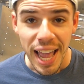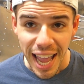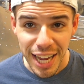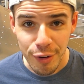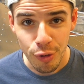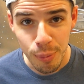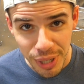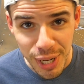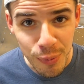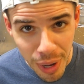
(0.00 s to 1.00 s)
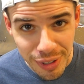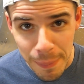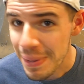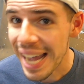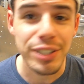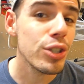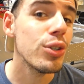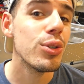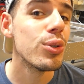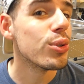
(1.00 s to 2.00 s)
Hey everybody, welcome back
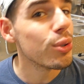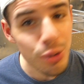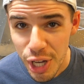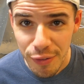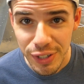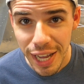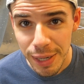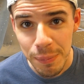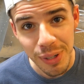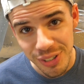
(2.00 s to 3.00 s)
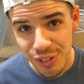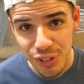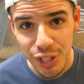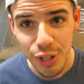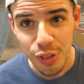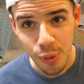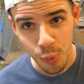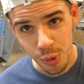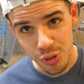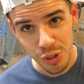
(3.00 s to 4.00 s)
to Jeff and Adam Build a Zenith.
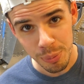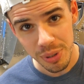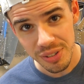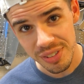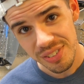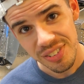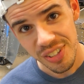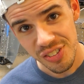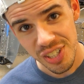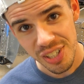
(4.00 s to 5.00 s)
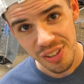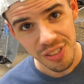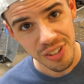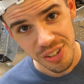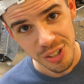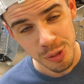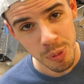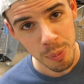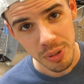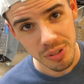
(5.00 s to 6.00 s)
We're still building the Zenith, the
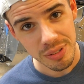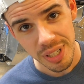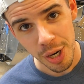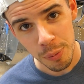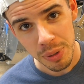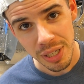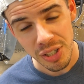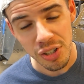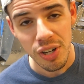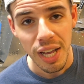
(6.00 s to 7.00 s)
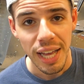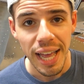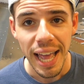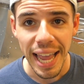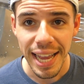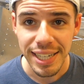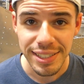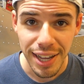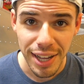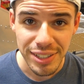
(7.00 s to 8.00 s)
experimental airplane here.
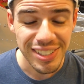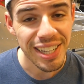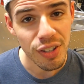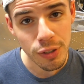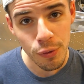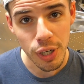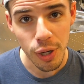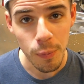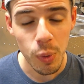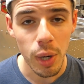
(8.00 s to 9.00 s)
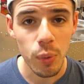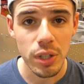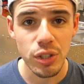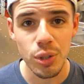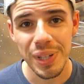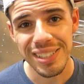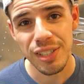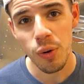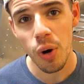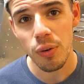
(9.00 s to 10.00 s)
And uh, in this video, what I wanna do is
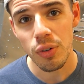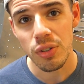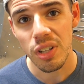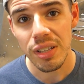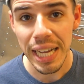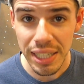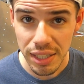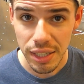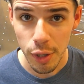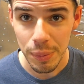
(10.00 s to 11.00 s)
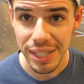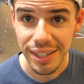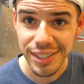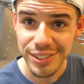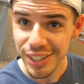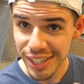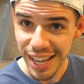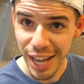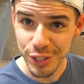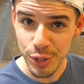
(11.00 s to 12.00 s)
go over the landing gear because
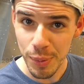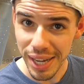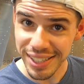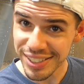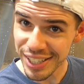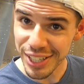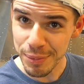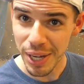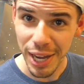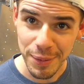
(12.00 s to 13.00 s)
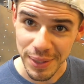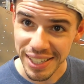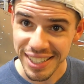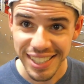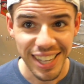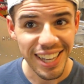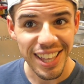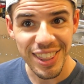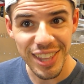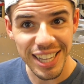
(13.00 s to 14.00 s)
as you may see behind me,
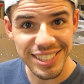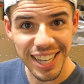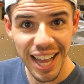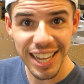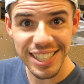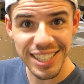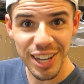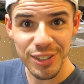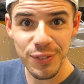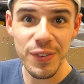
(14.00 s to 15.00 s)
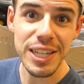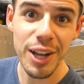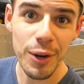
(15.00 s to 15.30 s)
it's got, it's got its feet